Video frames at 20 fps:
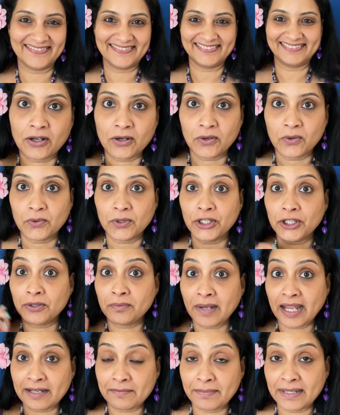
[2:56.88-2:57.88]
So you
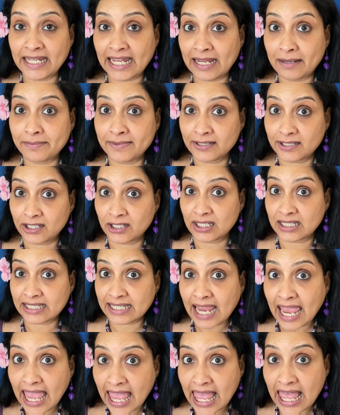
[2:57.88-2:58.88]
might be able to
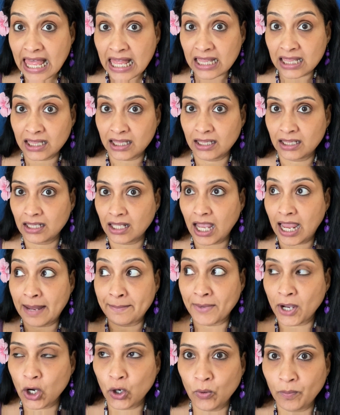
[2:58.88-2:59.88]
tell, I'm
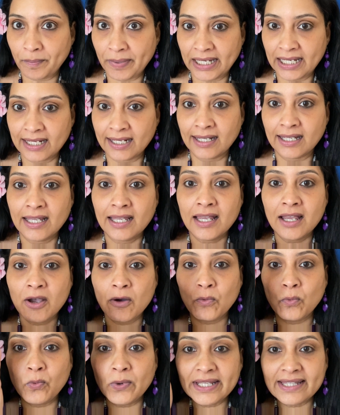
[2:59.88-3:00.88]
hoping,
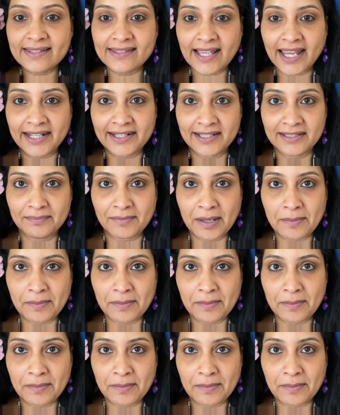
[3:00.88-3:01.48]
which side is my